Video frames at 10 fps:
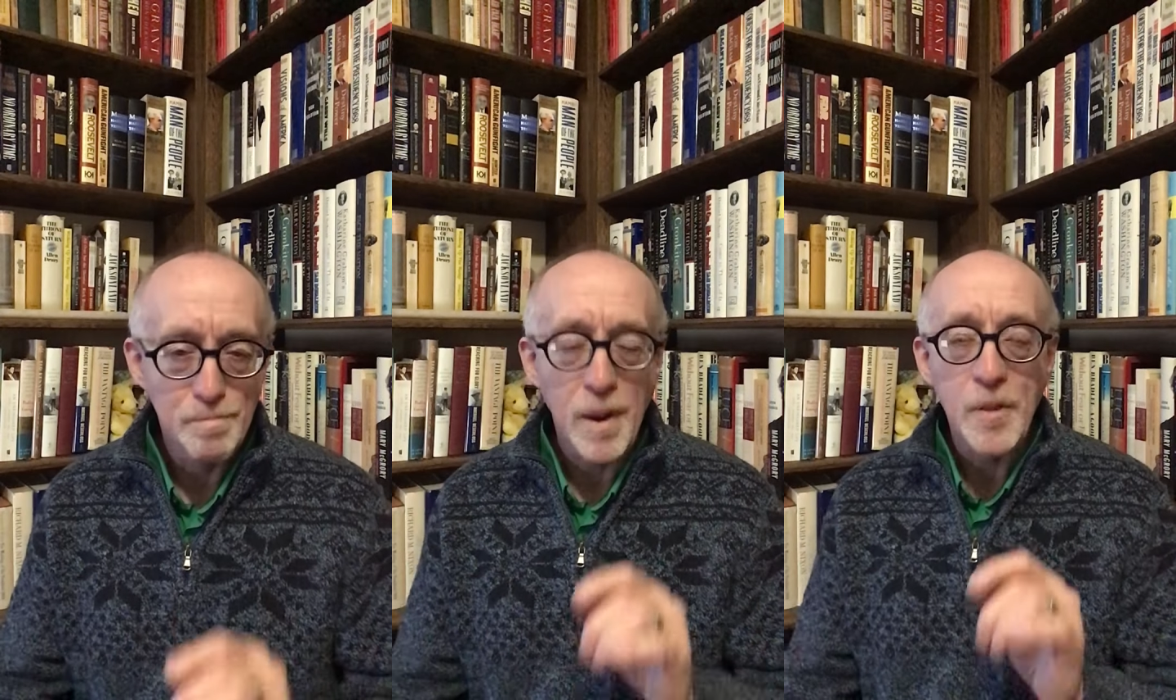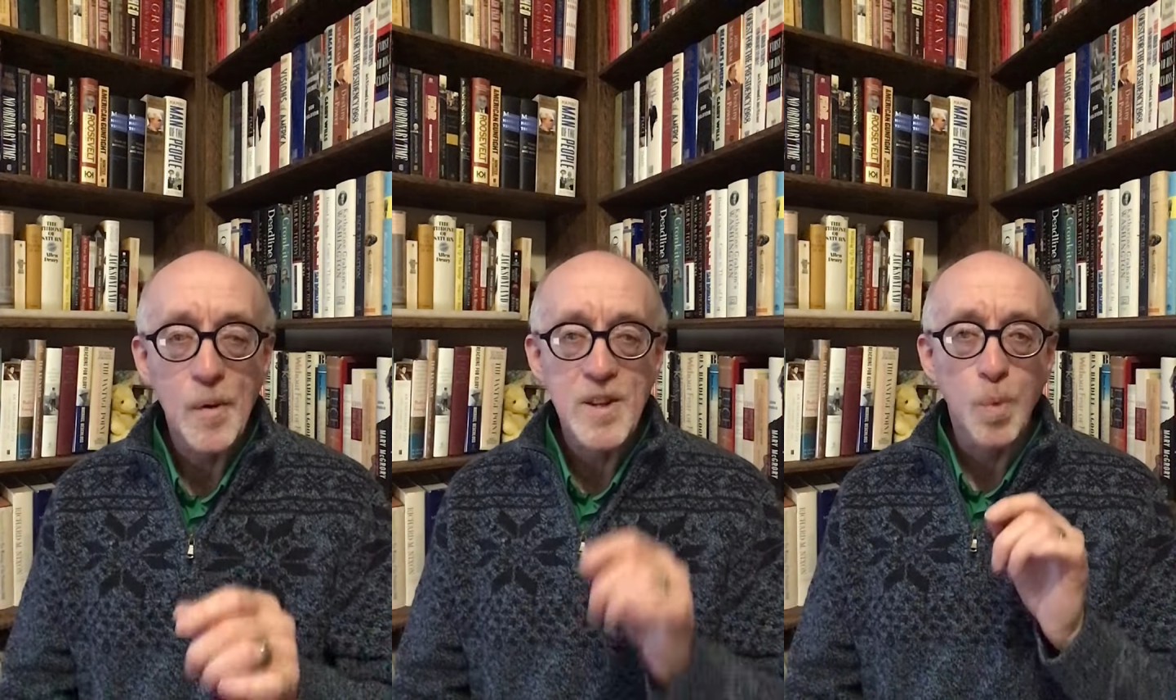But
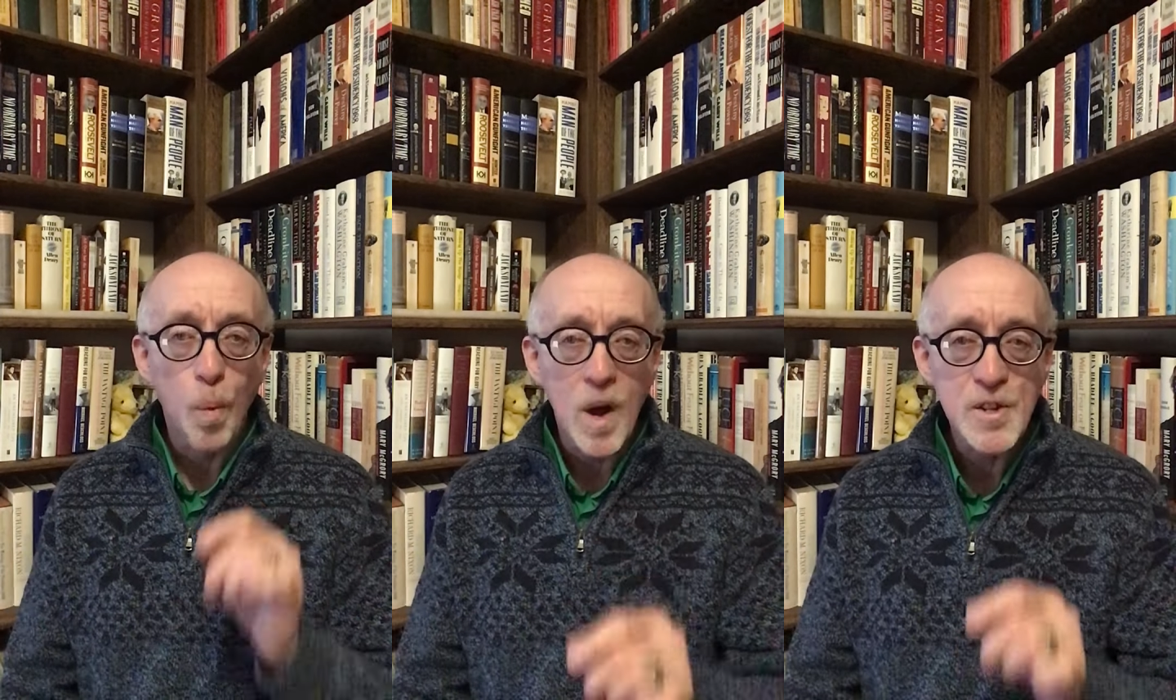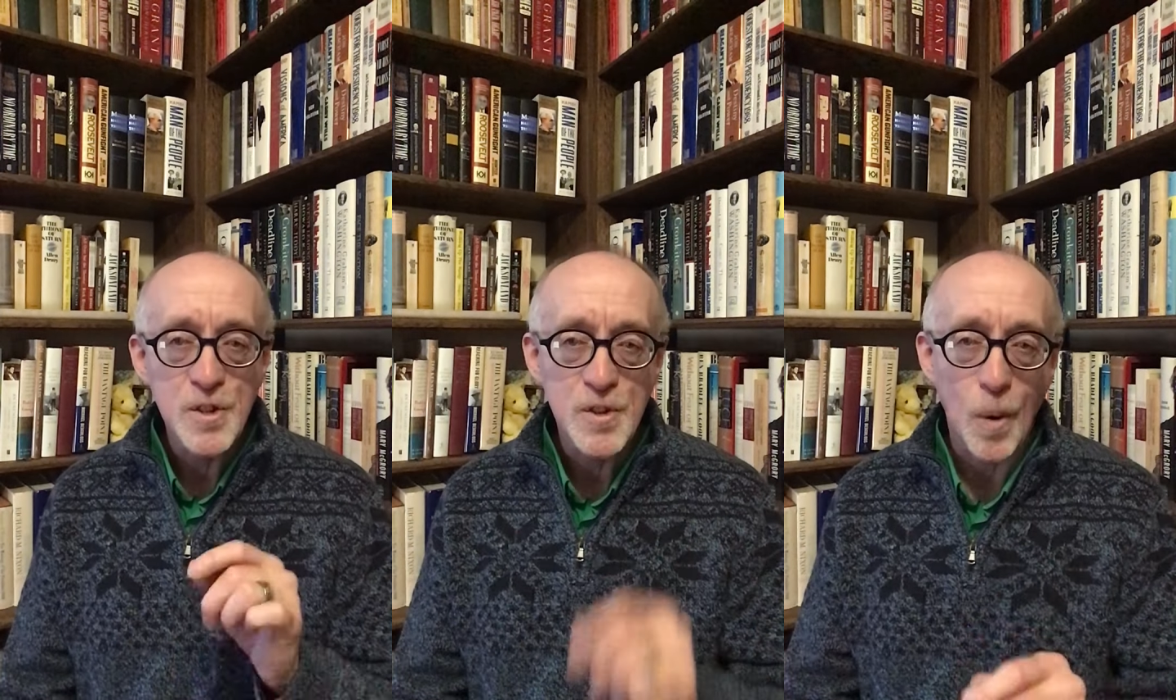there is
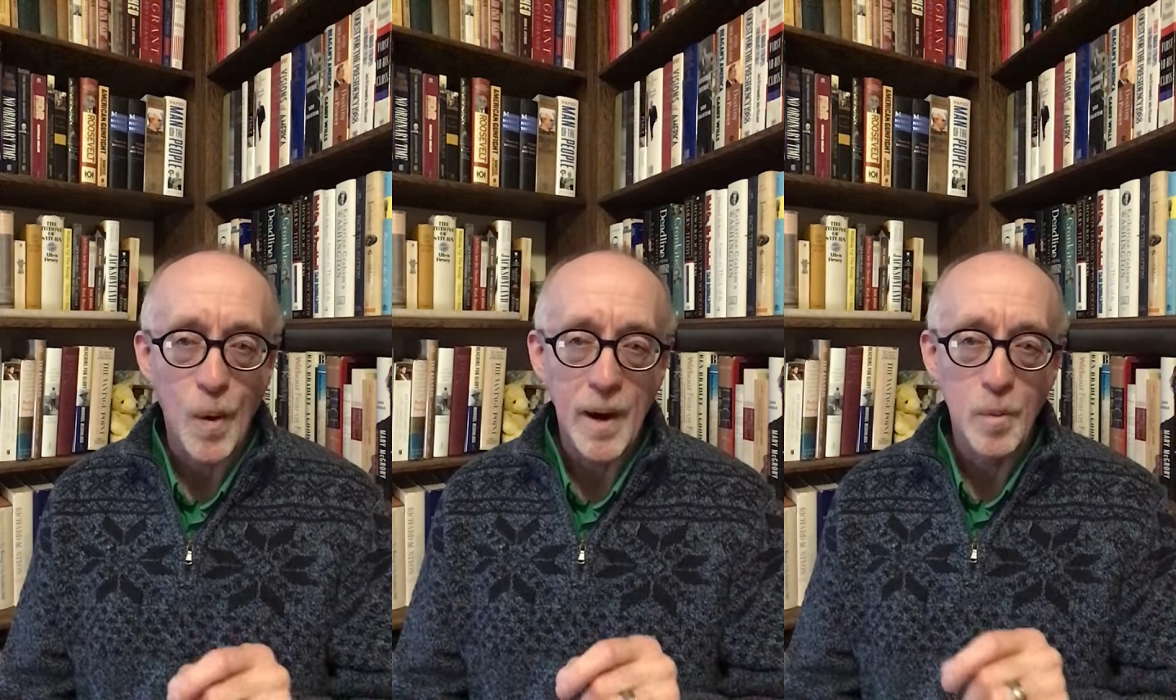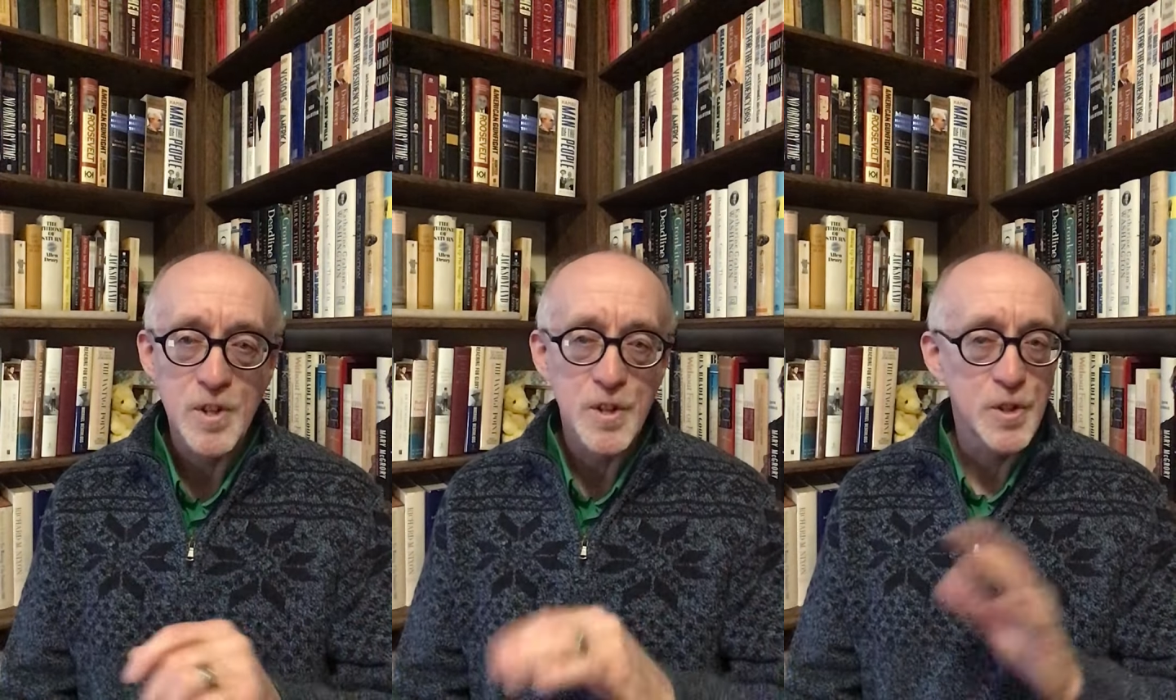one story
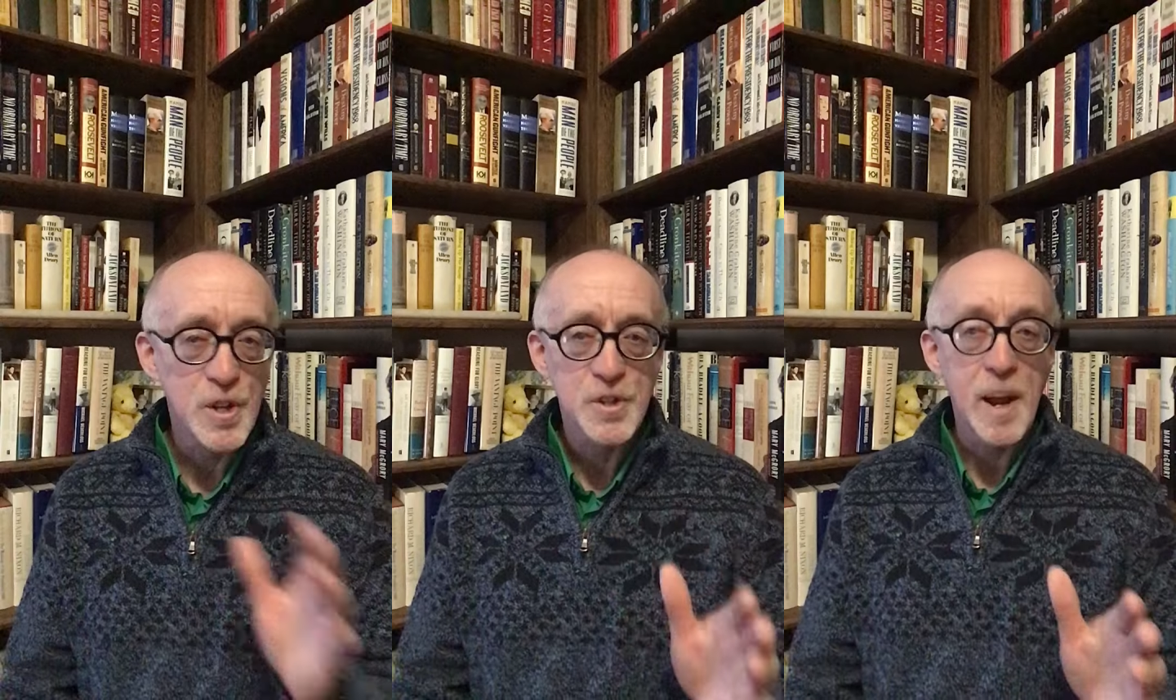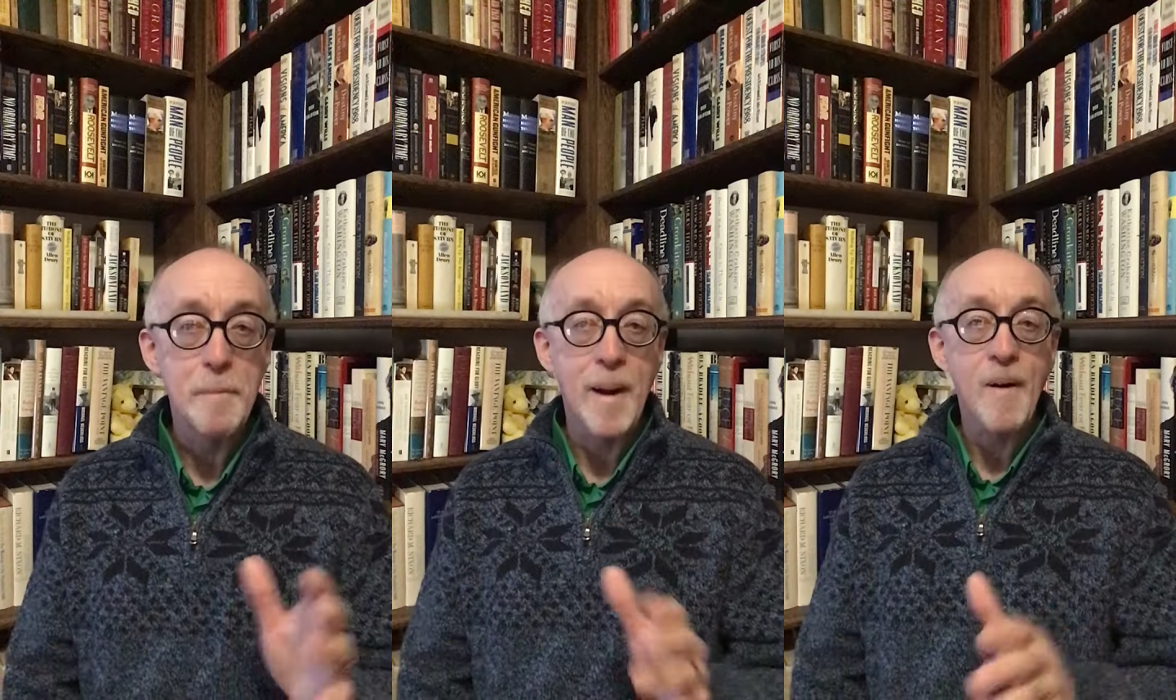which is
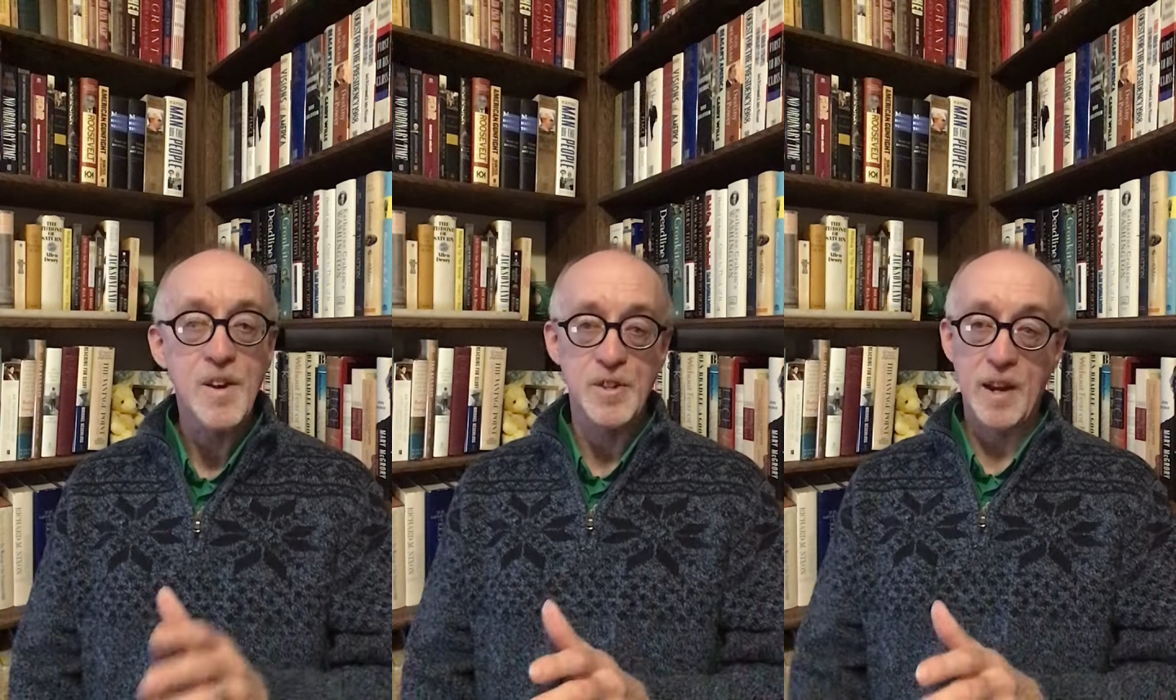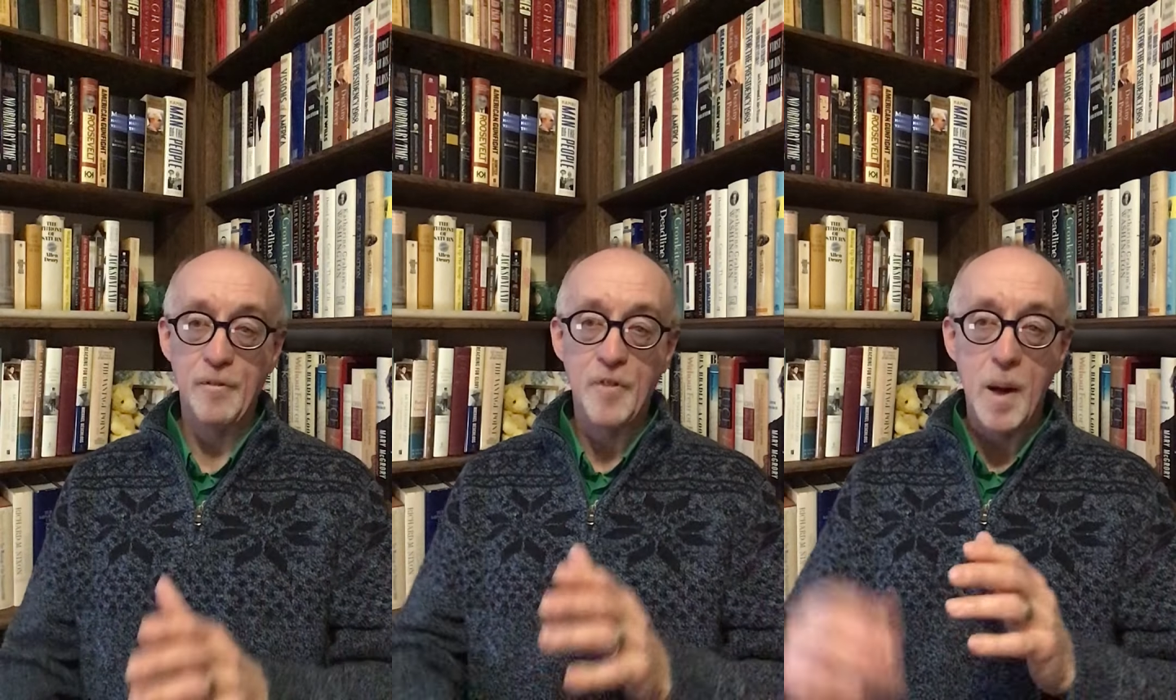just
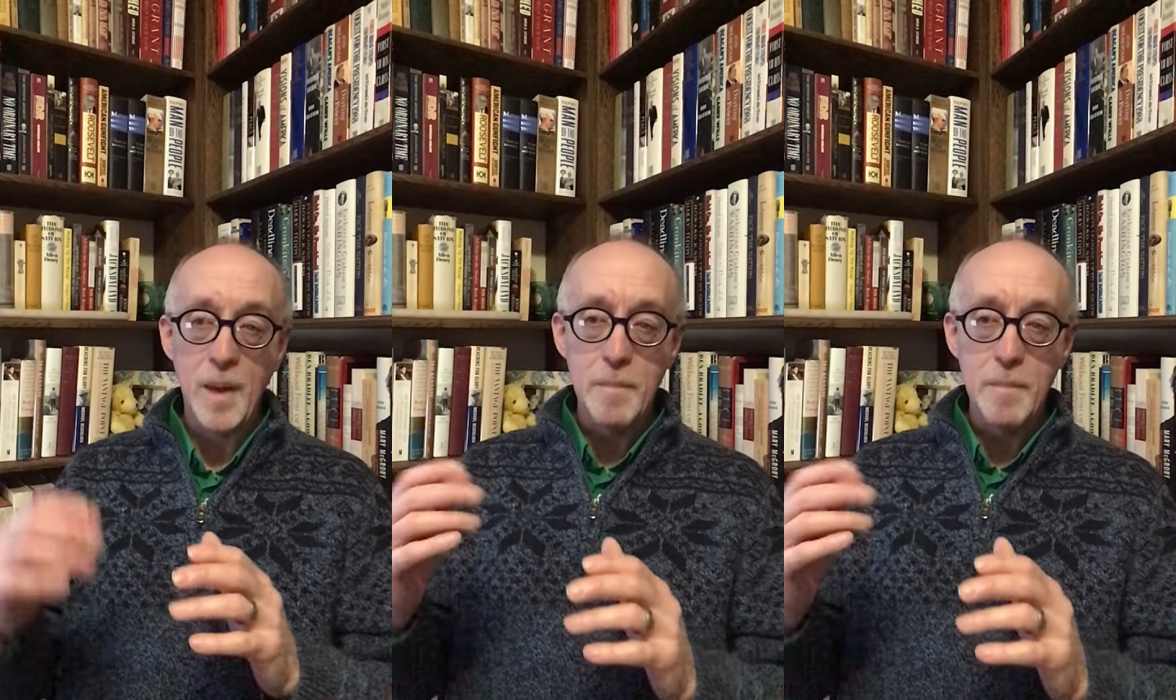embarrassing from